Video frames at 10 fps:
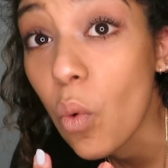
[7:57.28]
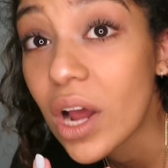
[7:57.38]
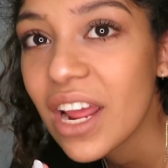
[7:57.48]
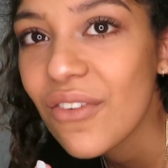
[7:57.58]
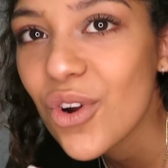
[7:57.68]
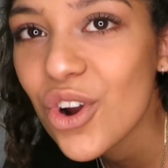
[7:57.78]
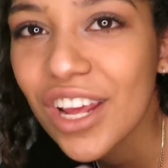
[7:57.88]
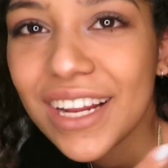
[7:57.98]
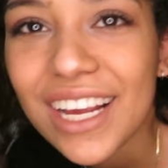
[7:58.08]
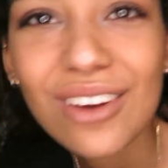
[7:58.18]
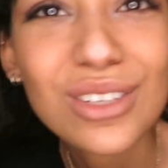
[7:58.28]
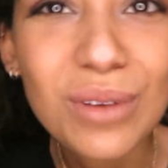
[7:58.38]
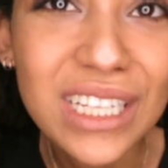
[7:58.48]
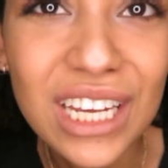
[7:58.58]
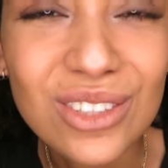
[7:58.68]
whatever. It covers
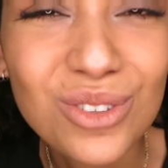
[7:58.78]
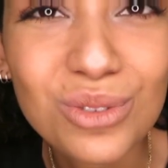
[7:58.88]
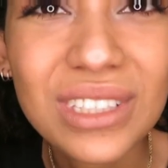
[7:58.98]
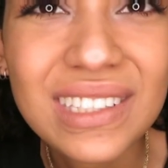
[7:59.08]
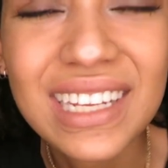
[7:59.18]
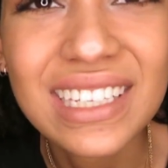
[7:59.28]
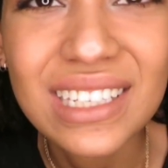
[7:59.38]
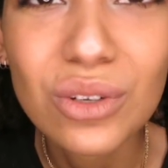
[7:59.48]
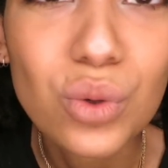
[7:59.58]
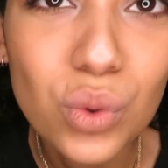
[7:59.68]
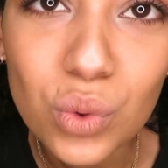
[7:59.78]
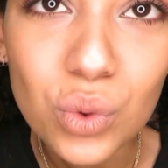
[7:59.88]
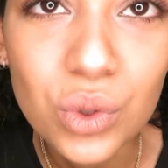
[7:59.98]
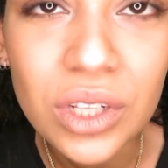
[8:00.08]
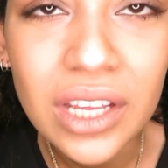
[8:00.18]
my tattoos. It's nice and
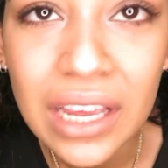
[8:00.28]
cool